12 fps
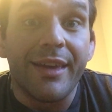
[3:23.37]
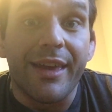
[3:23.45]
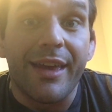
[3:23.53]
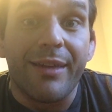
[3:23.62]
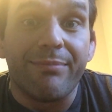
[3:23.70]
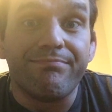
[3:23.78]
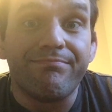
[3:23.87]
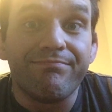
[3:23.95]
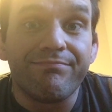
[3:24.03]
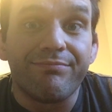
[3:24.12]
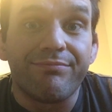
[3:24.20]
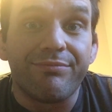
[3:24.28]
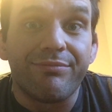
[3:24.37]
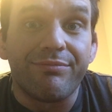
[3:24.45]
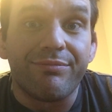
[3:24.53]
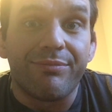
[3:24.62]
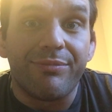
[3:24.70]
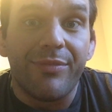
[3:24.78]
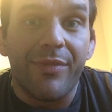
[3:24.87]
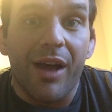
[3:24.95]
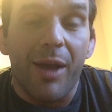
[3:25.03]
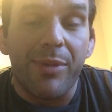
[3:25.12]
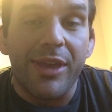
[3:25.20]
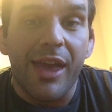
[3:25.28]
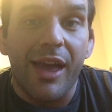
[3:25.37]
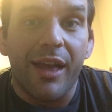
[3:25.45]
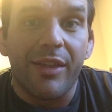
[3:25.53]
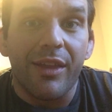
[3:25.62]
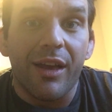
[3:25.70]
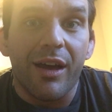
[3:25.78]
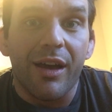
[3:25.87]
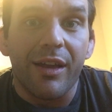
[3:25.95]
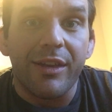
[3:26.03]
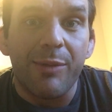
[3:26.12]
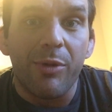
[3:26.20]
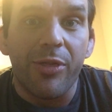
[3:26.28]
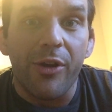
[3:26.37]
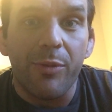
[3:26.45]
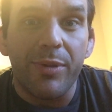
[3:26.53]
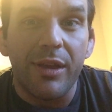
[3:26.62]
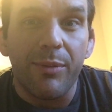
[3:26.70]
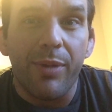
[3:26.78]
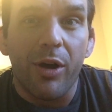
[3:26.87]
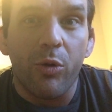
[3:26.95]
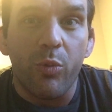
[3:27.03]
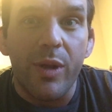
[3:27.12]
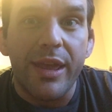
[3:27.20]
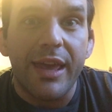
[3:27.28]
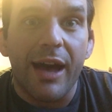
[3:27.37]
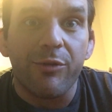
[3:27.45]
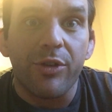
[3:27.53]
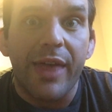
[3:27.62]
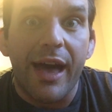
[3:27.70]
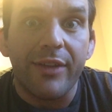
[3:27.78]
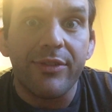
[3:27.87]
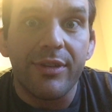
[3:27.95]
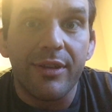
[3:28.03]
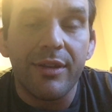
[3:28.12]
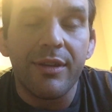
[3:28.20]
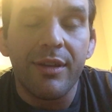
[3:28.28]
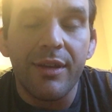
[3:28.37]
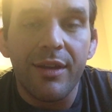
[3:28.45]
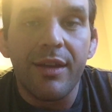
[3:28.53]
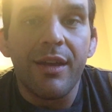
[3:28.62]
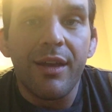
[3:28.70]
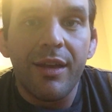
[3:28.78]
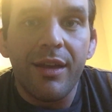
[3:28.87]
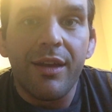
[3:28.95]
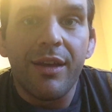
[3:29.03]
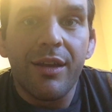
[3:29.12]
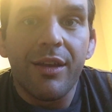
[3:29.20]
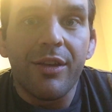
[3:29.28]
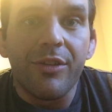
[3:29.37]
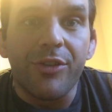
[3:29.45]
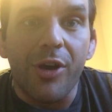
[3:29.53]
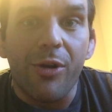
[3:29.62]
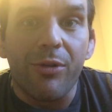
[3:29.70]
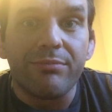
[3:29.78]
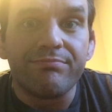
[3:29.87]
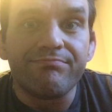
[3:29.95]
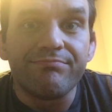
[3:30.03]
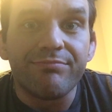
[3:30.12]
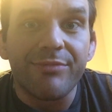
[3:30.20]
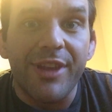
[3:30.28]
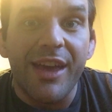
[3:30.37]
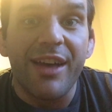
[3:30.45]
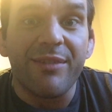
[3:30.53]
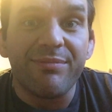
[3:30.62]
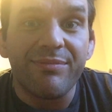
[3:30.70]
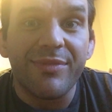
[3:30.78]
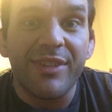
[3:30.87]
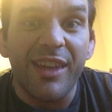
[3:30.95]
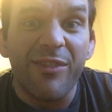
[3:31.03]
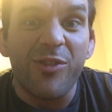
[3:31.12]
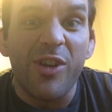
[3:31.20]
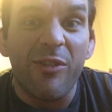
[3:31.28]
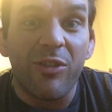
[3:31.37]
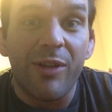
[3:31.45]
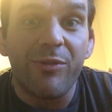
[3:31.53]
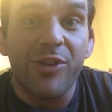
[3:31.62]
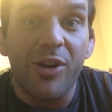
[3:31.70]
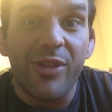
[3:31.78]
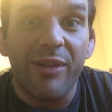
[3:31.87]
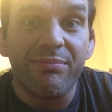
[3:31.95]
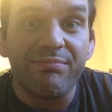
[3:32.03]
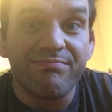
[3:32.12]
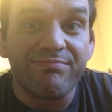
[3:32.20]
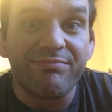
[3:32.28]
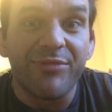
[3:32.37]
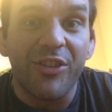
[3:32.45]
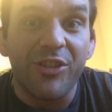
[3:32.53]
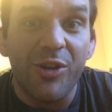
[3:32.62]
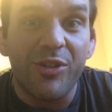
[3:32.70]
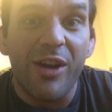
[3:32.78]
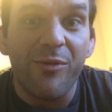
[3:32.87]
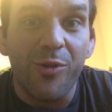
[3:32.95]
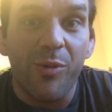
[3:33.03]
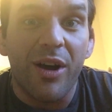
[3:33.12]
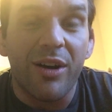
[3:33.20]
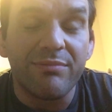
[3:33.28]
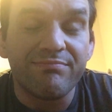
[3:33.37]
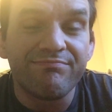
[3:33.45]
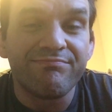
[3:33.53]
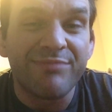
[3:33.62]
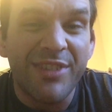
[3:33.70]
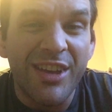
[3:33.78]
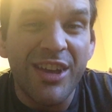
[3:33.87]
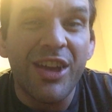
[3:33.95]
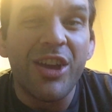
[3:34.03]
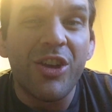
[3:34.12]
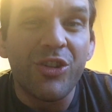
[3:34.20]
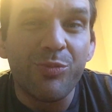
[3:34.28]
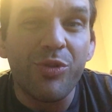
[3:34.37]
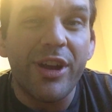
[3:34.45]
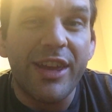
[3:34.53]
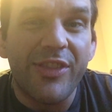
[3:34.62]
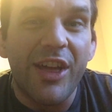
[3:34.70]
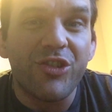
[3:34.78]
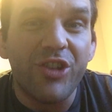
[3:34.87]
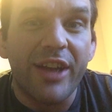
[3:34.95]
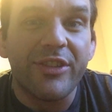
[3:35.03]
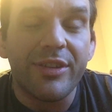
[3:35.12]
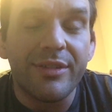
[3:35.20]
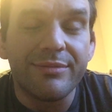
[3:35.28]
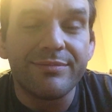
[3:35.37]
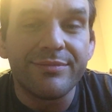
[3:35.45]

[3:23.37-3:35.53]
And I began chemotherapy about a week after that. So, yeah, if you have a lymph node that doesn't go down for a while, you should probably get that checked.